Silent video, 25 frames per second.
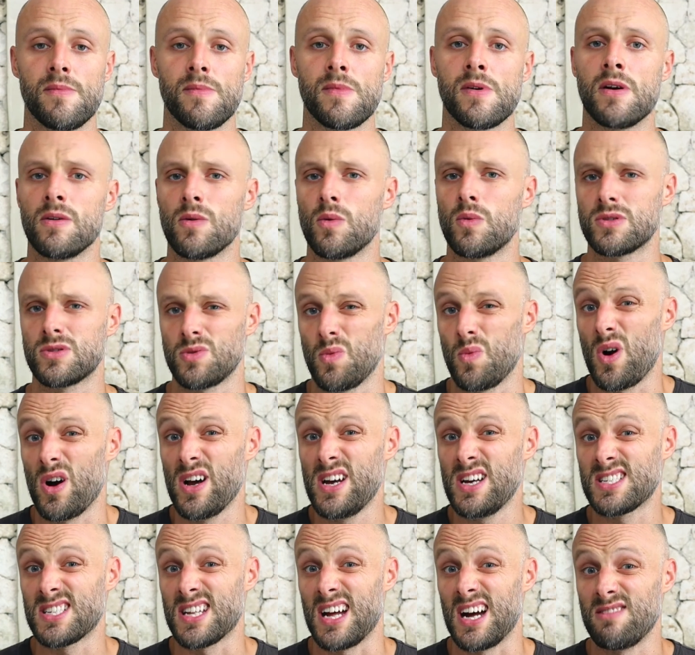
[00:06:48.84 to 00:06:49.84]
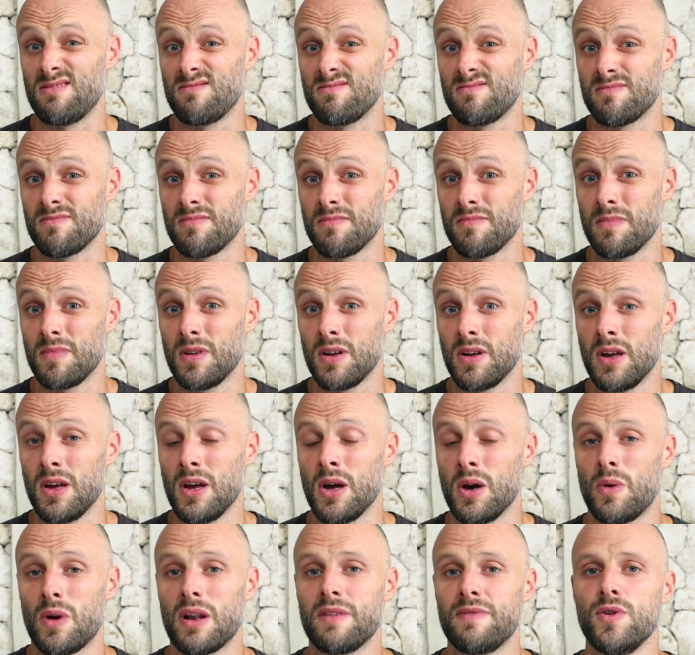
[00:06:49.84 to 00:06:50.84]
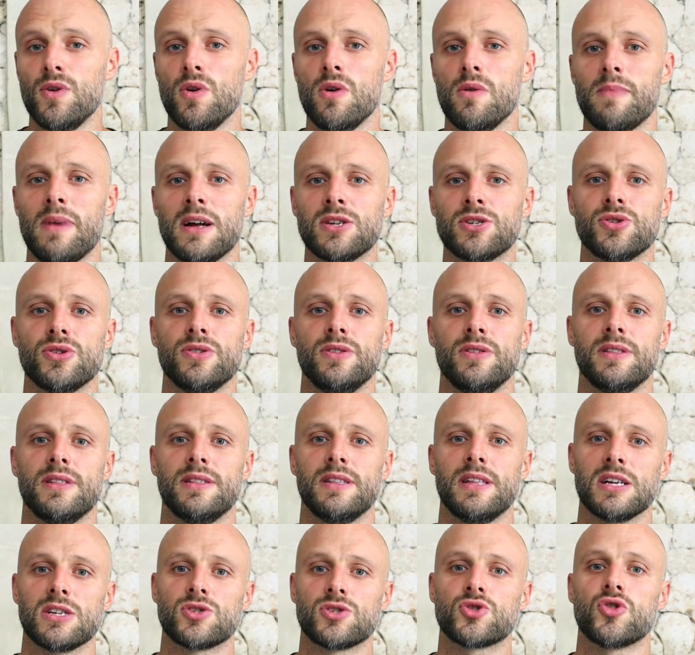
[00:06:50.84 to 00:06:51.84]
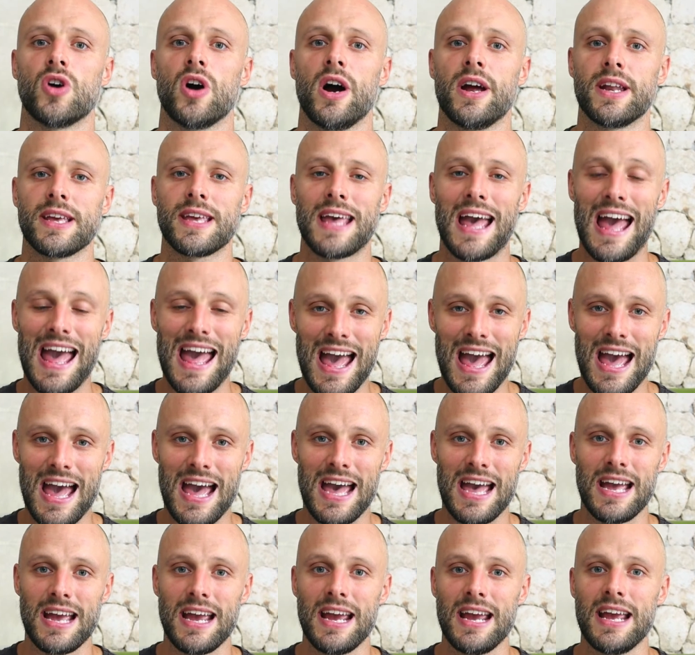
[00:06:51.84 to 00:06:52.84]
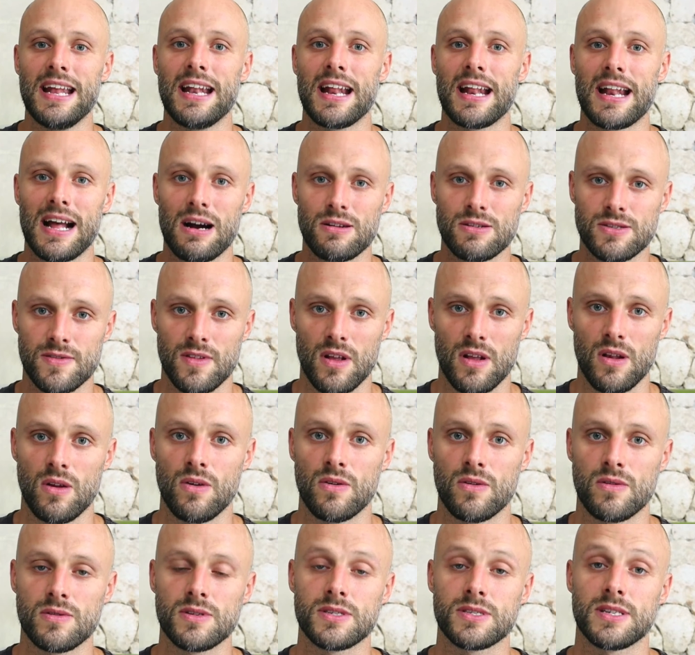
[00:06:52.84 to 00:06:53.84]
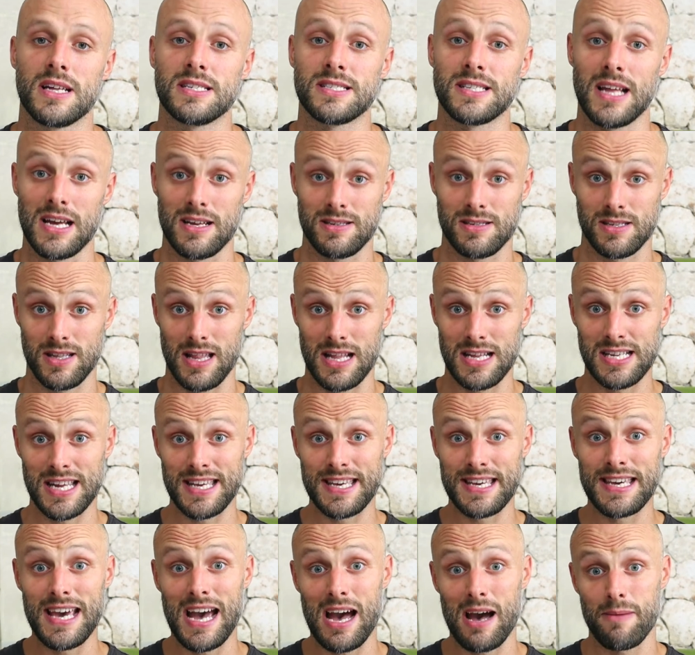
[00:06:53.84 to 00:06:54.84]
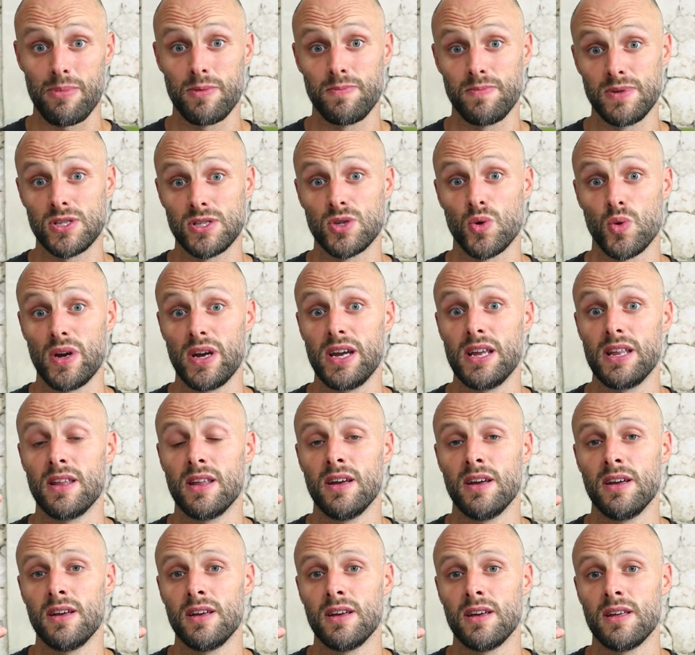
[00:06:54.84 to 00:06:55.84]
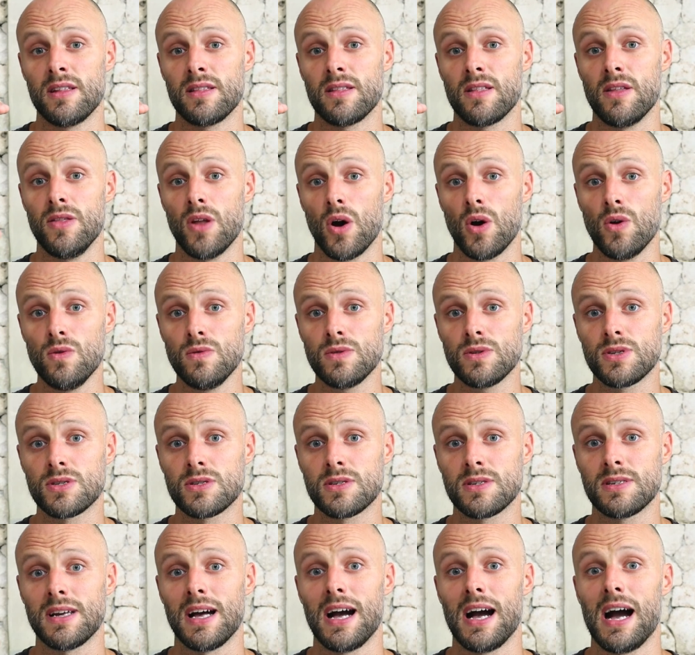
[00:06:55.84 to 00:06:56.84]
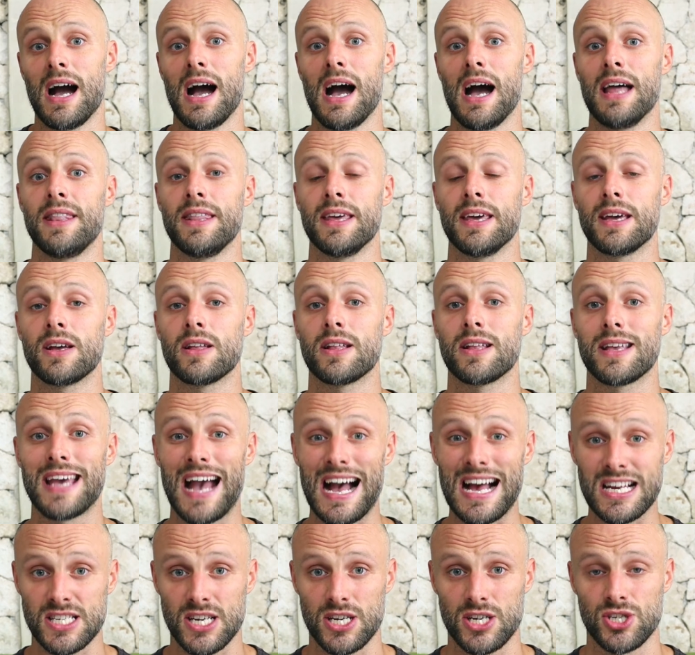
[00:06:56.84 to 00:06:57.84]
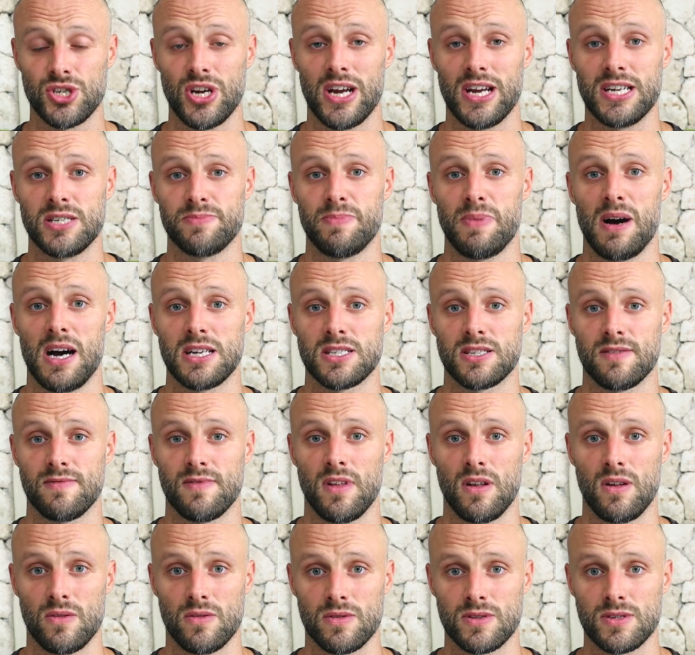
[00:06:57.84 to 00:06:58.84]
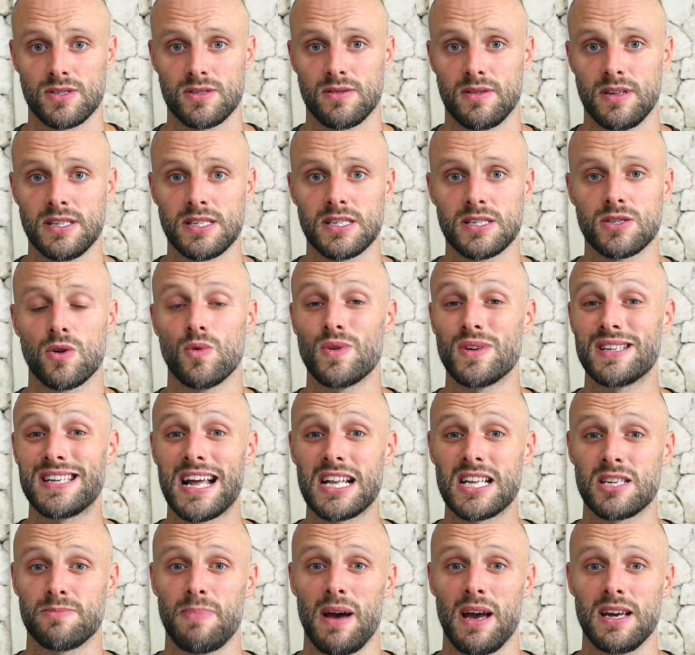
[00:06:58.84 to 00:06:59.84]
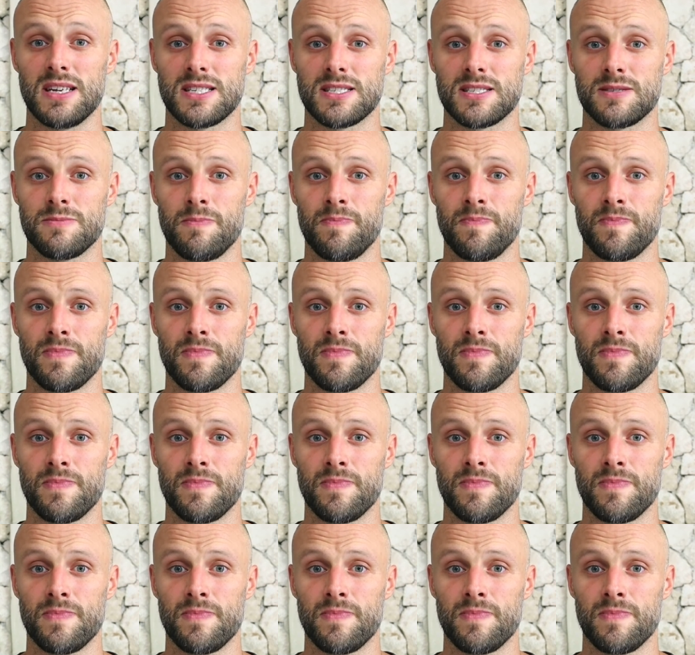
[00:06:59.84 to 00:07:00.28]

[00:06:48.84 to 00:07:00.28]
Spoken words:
So why is that? Well, if you imagine that trying to get air in and out of the lungs, there's a gap between the nose and the gas exchange parts of the lungs. This is called dead space.